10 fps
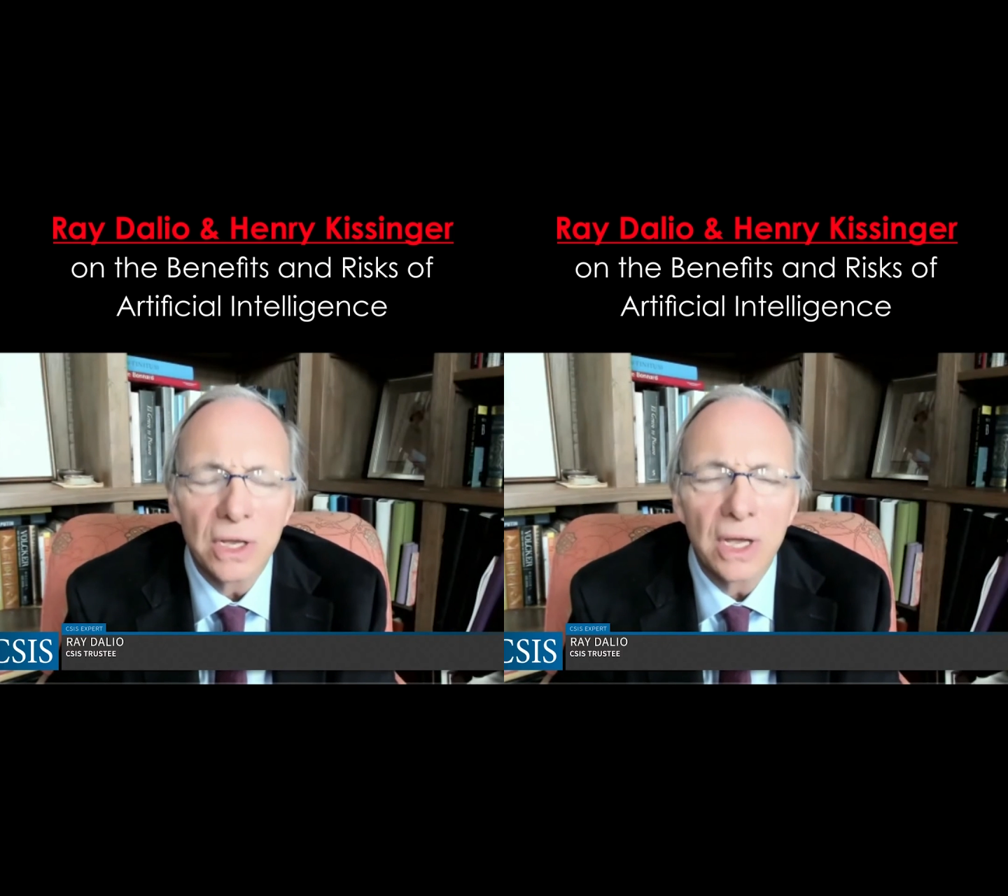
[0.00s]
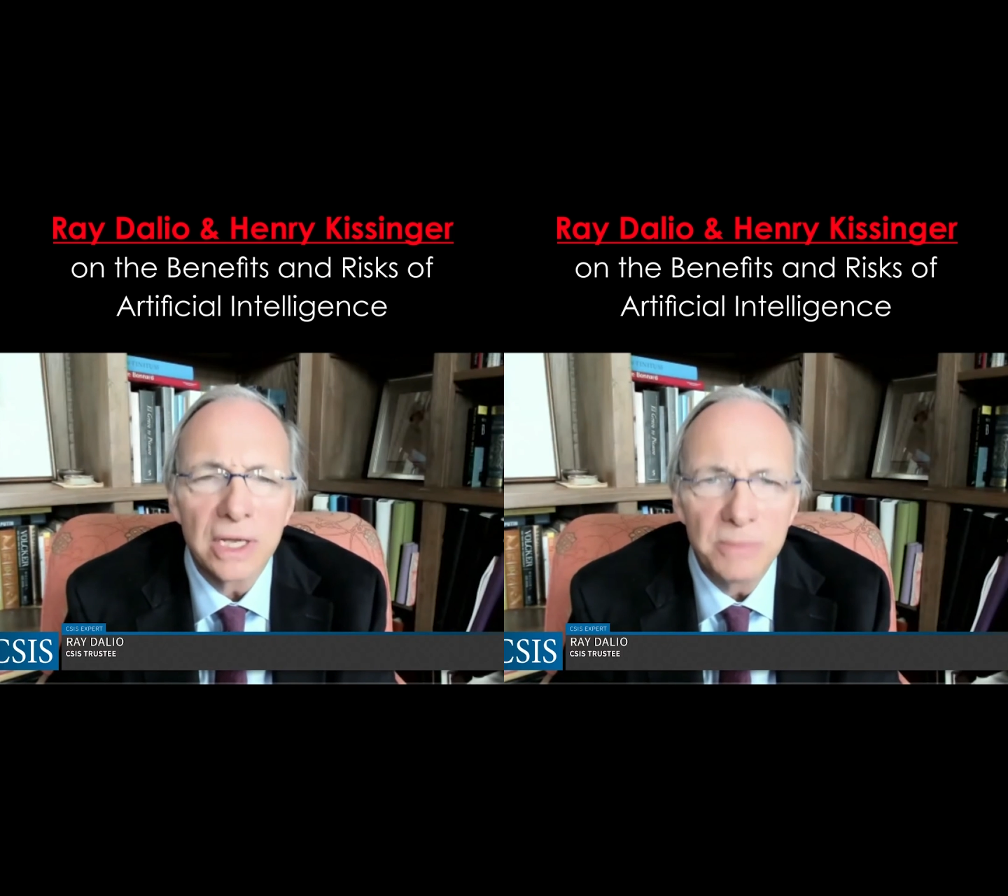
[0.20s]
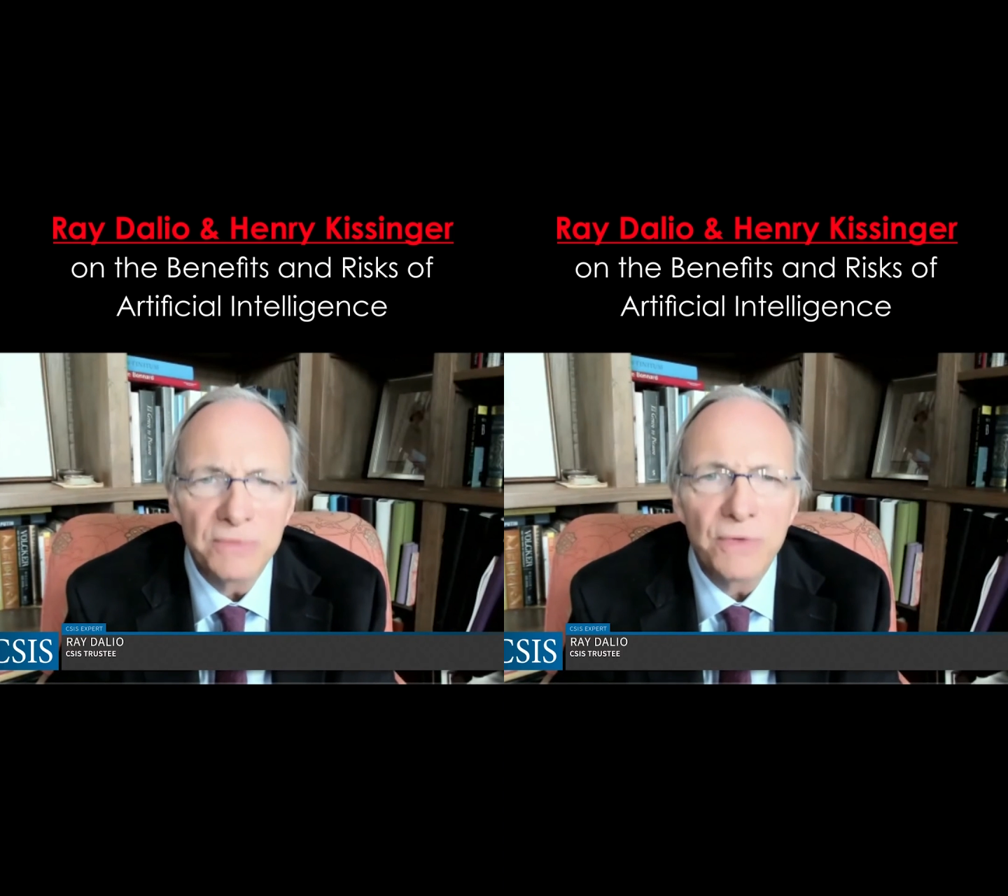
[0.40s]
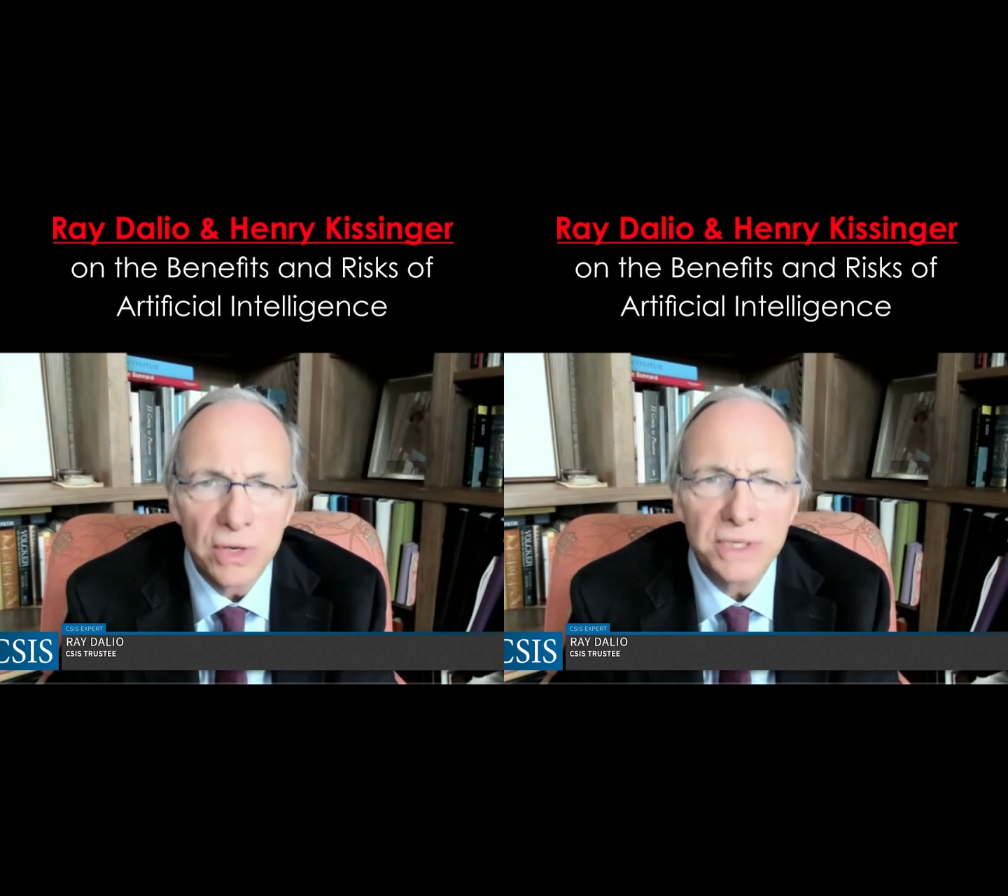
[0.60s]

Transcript: uh, can be very